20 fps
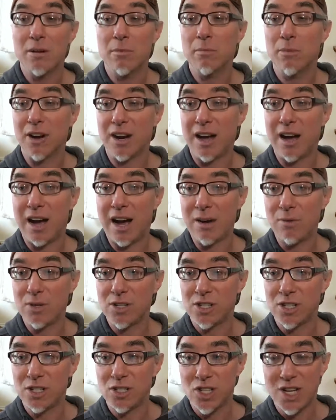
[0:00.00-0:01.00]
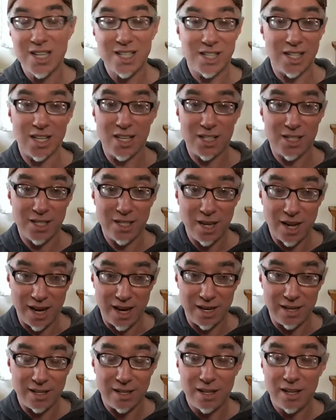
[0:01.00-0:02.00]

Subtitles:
but I would suggest that it's not.